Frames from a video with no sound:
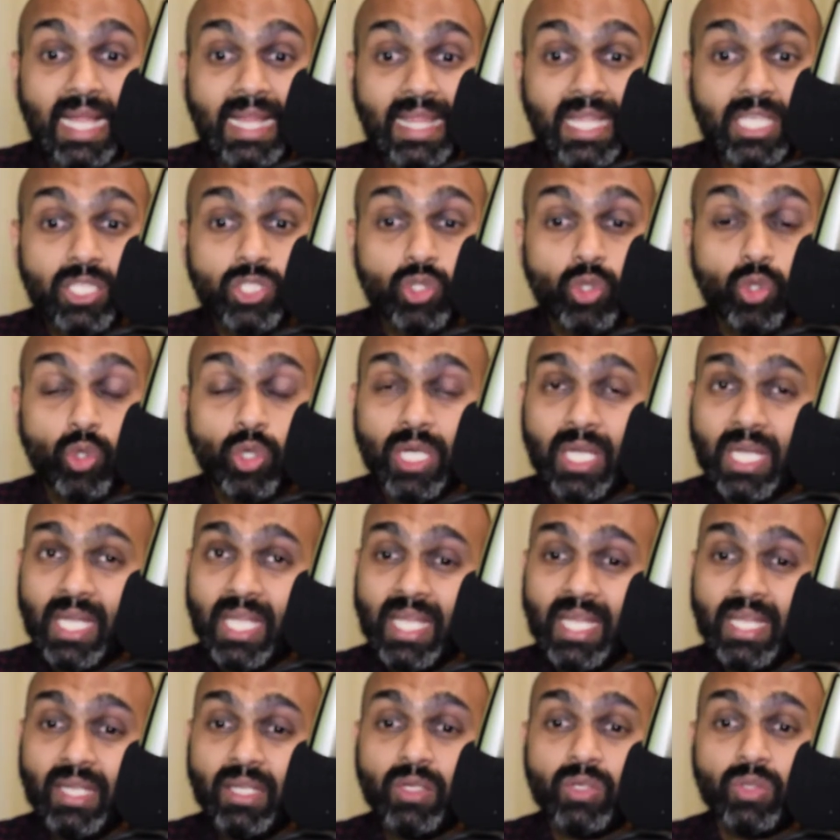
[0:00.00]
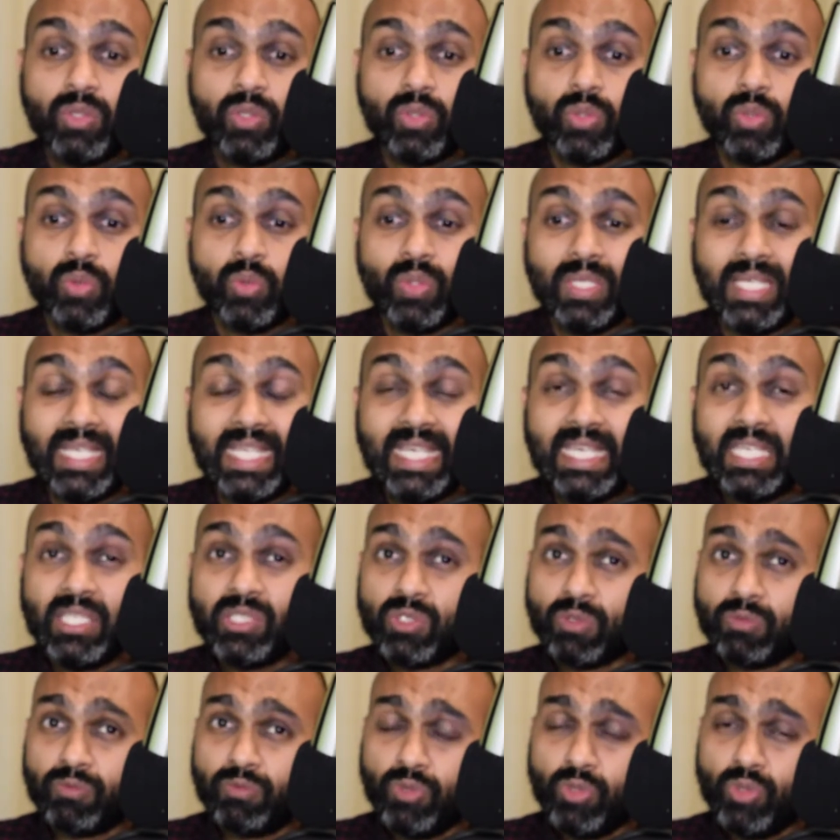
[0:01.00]
This could lead to
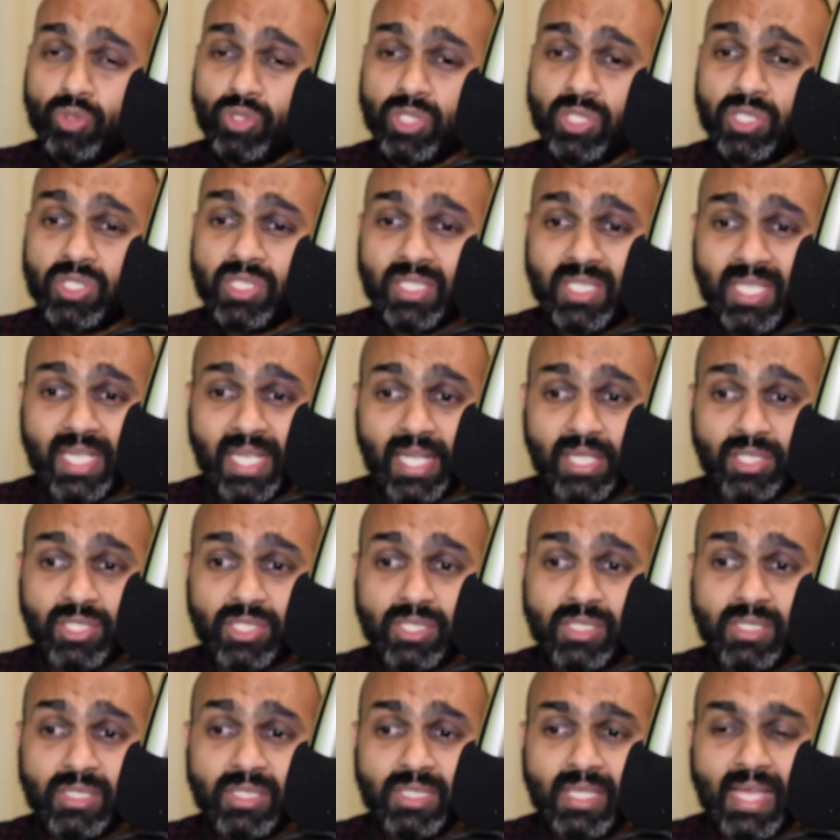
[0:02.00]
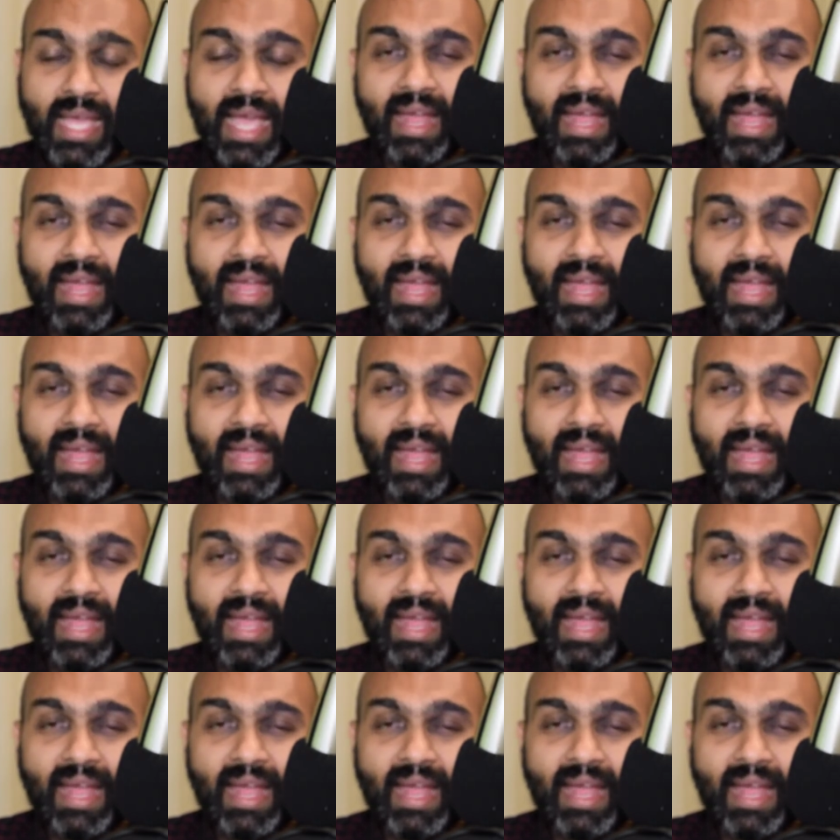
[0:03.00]
leaks of users' credentials